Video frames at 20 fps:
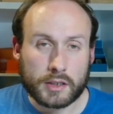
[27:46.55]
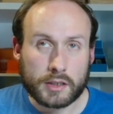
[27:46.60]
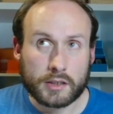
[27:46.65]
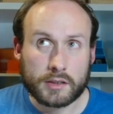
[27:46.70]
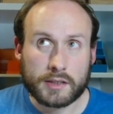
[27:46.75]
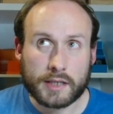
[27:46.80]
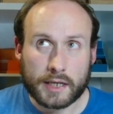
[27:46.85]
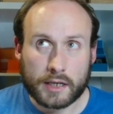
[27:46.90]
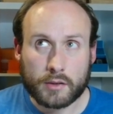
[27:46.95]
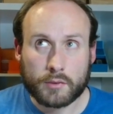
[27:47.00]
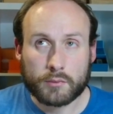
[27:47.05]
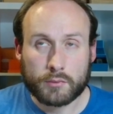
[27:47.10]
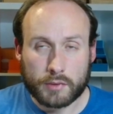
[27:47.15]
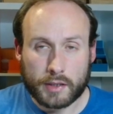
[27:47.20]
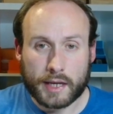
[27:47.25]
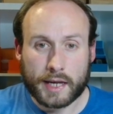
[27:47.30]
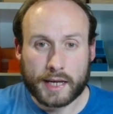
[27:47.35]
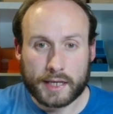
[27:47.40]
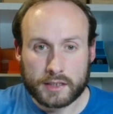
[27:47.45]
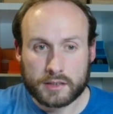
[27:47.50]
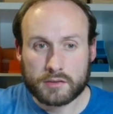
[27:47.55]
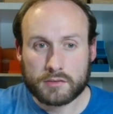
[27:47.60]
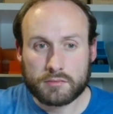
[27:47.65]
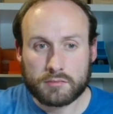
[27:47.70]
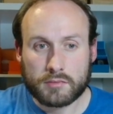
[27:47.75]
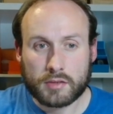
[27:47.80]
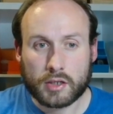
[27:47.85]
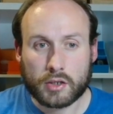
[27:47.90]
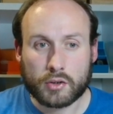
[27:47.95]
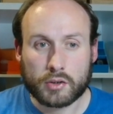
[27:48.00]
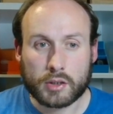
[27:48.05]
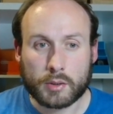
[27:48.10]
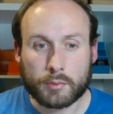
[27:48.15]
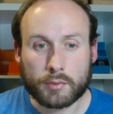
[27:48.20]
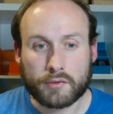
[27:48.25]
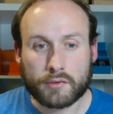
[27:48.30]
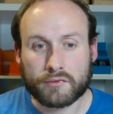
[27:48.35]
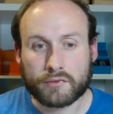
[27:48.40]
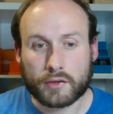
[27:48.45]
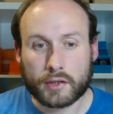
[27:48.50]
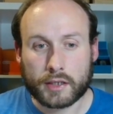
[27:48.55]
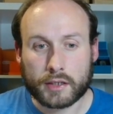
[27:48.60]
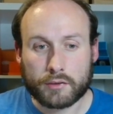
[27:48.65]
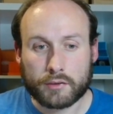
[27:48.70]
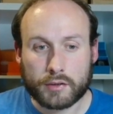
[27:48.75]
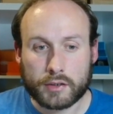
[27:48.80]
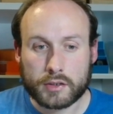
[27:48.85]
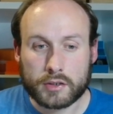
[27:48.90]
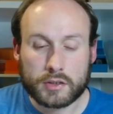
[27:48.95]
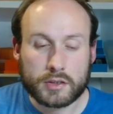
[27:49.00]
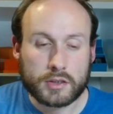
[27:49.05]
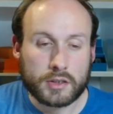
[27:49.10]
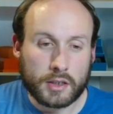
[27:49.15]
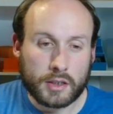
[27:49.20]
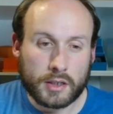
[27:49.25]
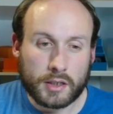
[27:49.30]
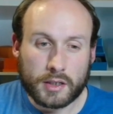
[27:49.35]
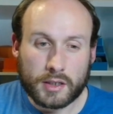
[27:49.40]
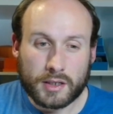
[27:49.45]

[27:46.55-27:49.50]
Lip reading: a deck that has a good number of flying creatures.